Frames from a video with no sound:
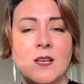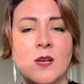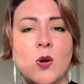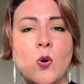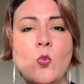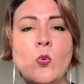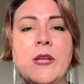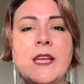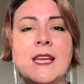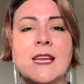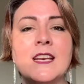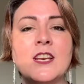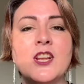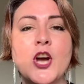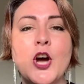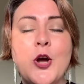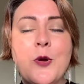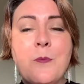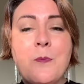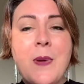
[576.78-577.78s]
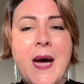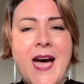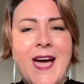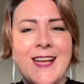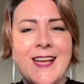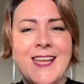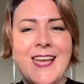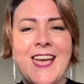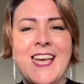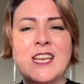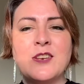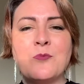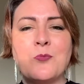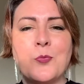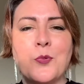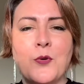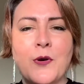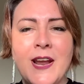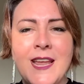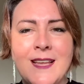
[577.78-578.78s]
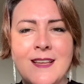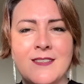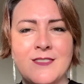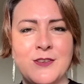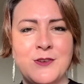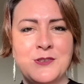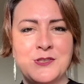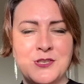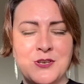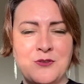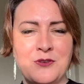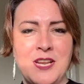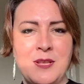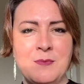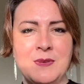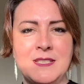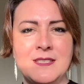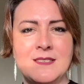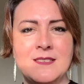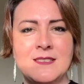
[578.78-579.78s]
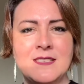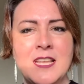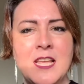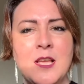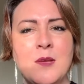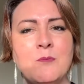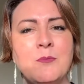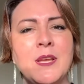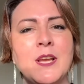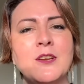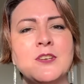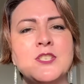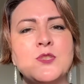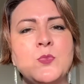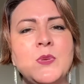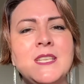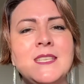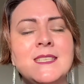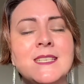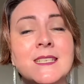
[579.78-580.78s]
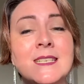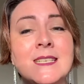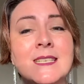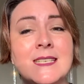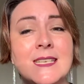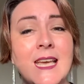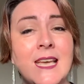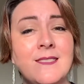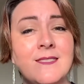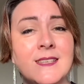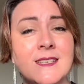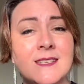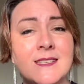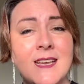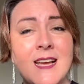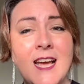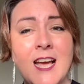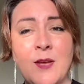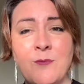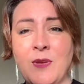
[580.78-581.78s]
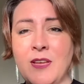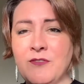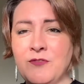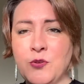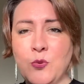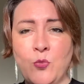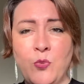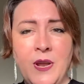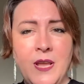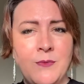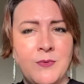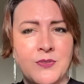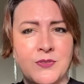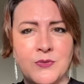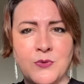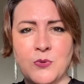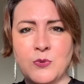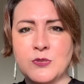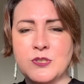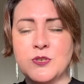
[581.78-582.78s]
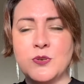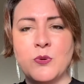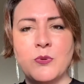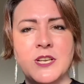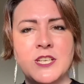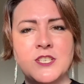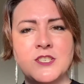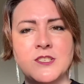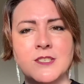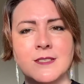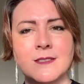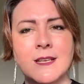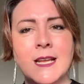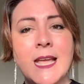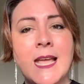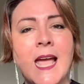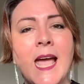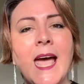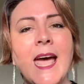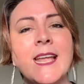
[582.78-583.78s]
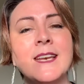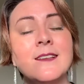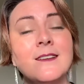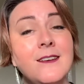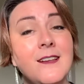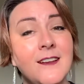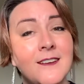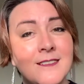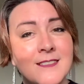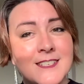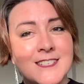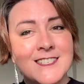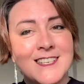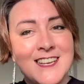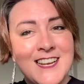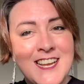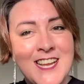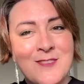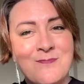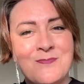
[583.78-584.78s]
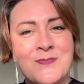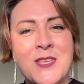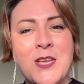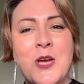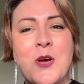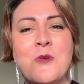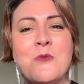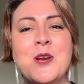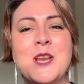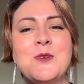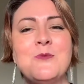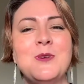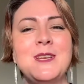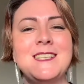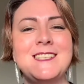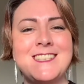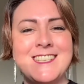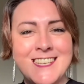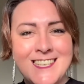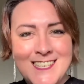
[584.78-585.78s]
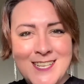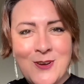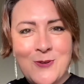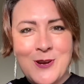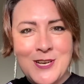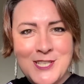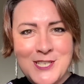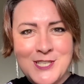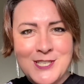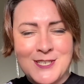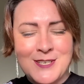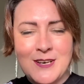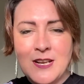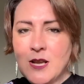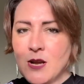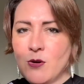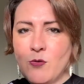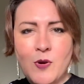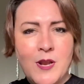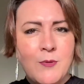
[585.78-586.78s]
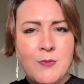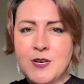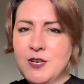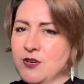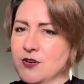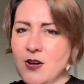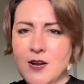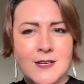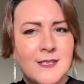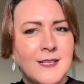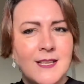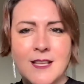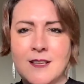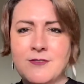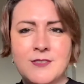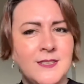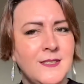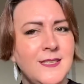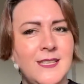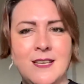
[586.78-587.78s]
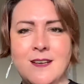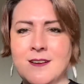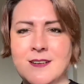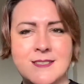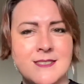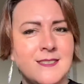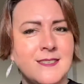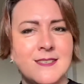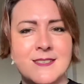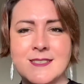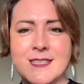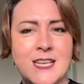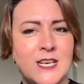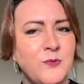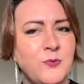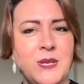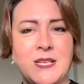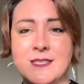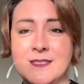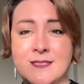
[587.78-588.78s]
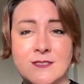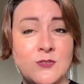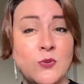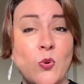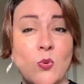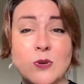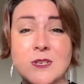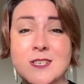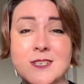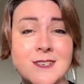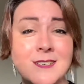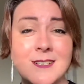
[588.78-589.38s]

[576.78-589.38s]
We can go back and break those agreements, because we didn't at the time have the wherewithal to question. And a lot of the time when we did question, we were not given the answers that we sought.